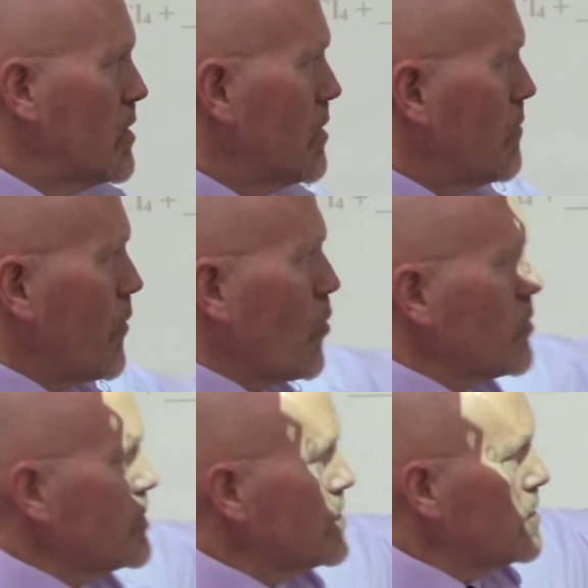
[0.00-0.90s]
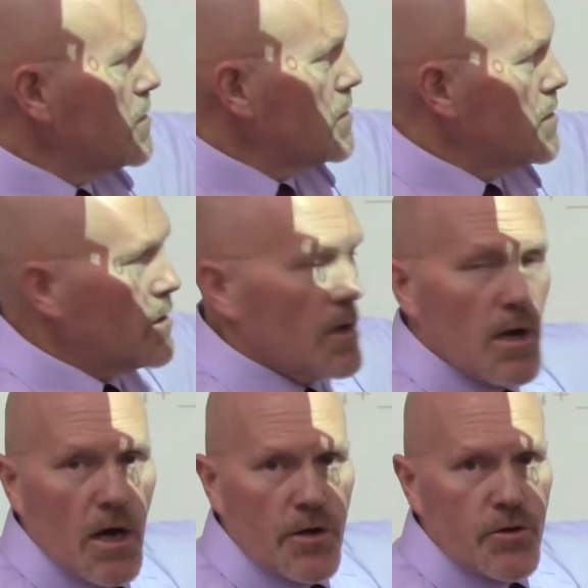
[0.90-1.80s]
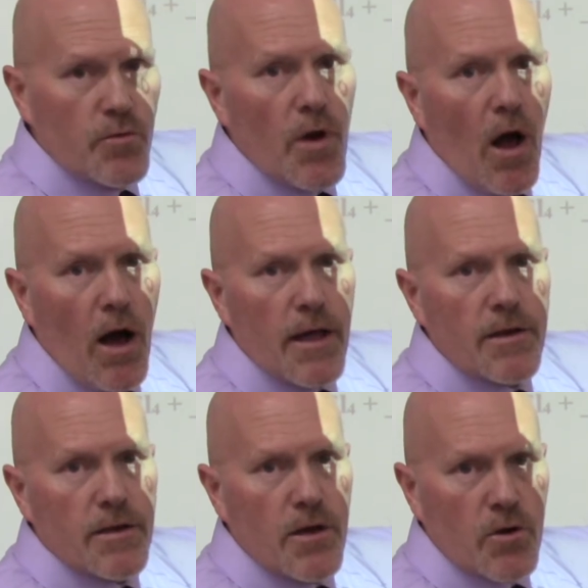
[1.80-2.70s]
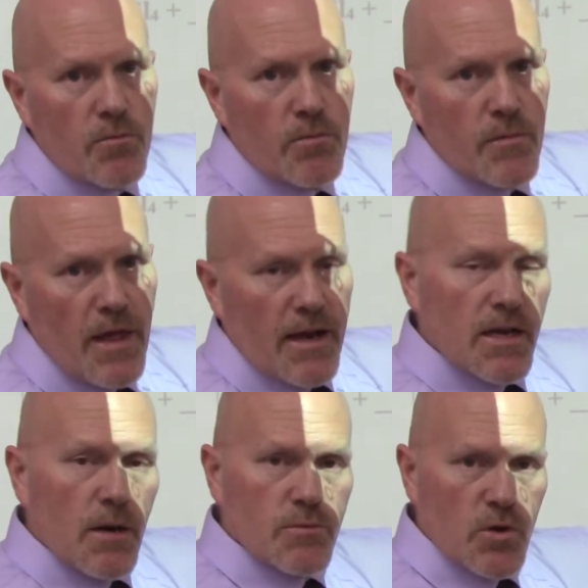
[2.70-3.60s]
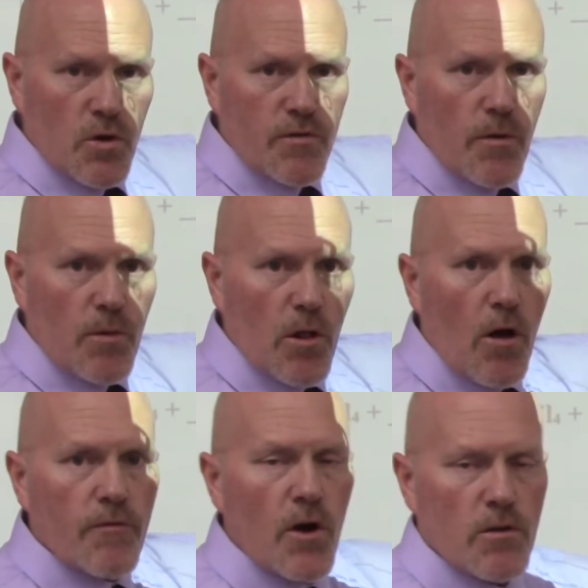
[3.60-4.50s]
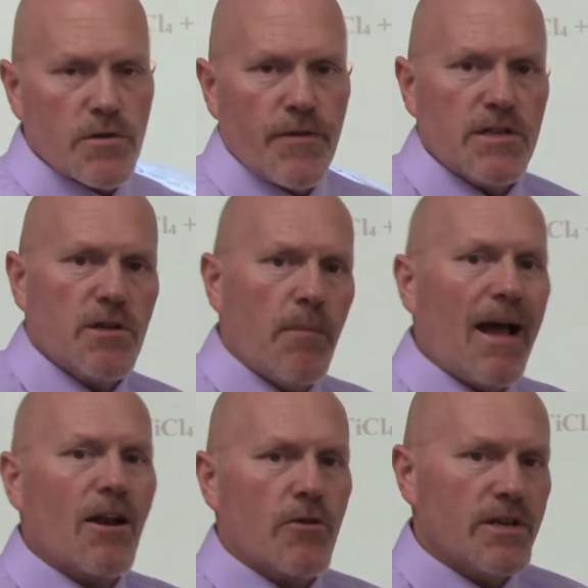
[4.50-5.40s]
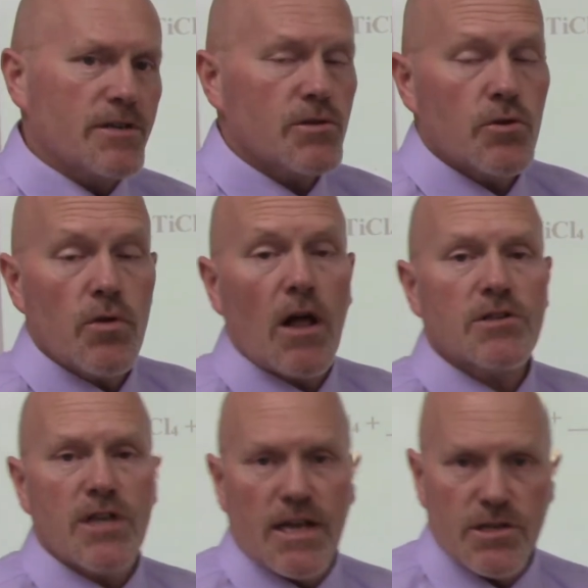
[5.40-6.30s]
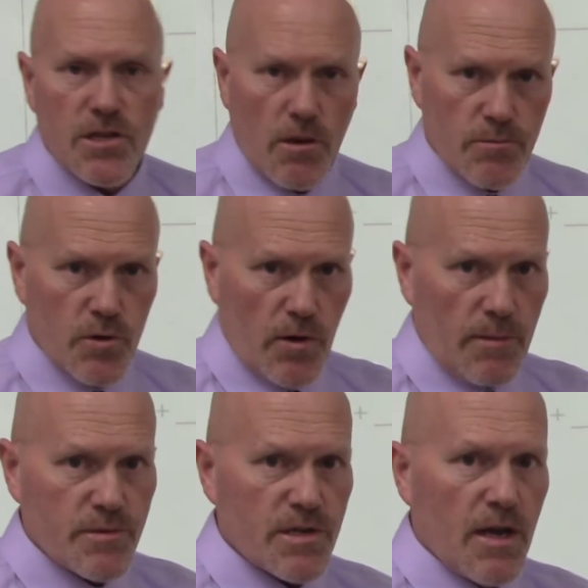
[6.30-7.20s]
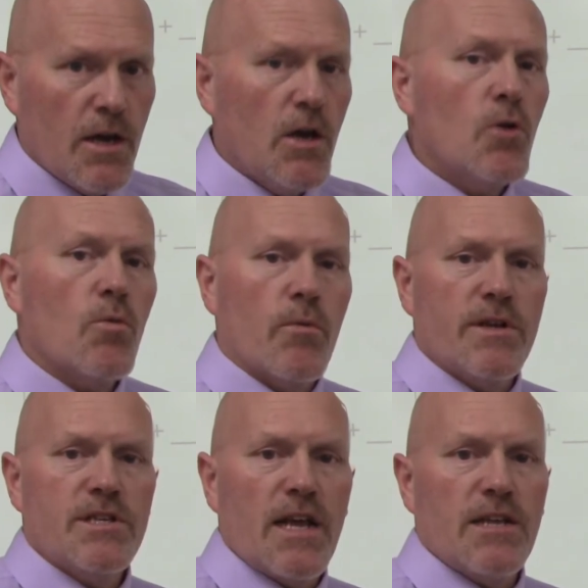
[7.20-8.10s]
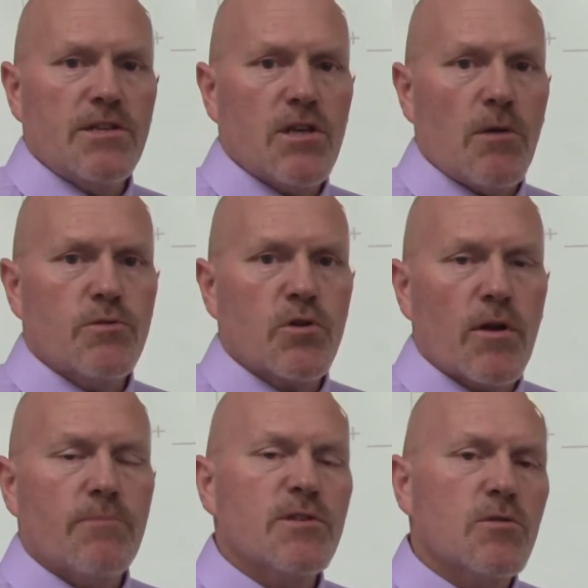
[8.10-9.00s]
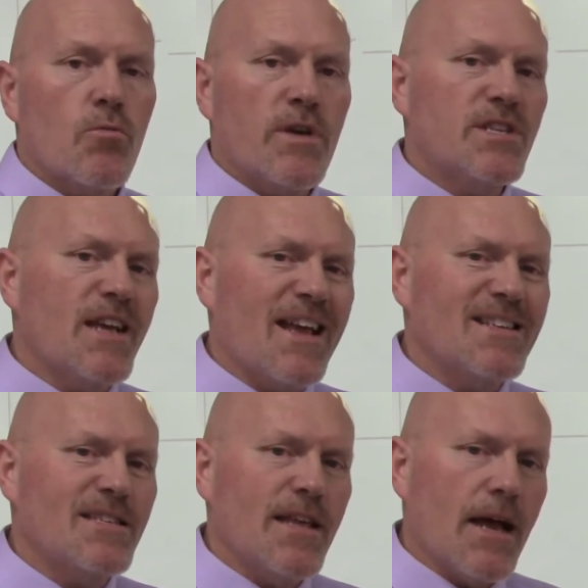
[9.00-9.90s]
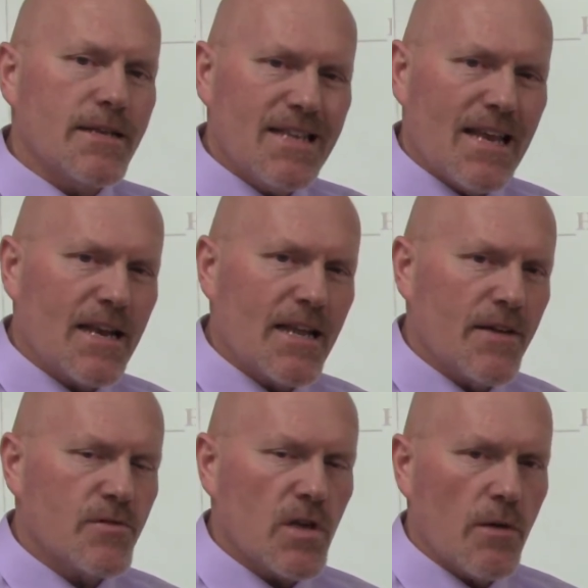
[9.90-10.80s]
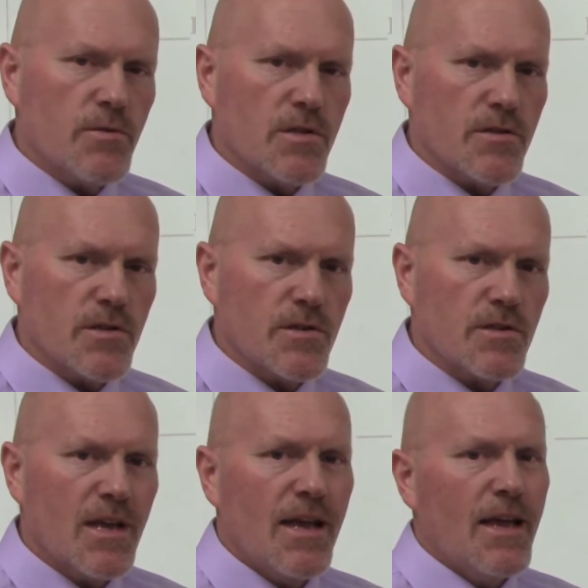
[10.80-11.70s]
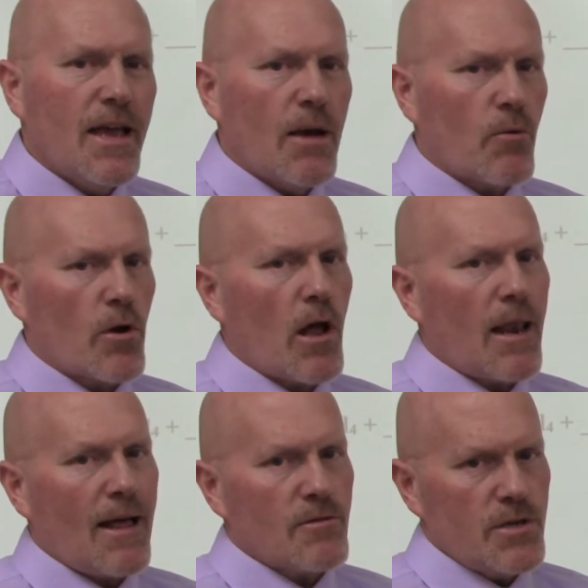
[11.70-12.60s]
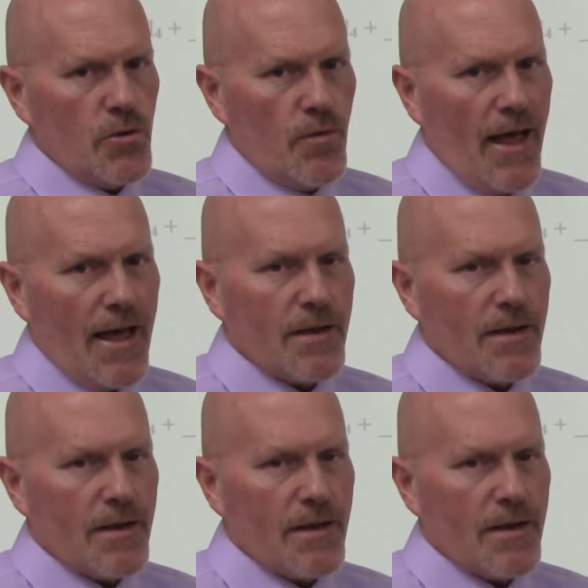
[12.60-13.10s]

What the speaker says: First, a do not that comes to us from the law of conservation of matter is do not change subscripts. When we change subscripts, we change the identity of substances, and we're not allowed to do that.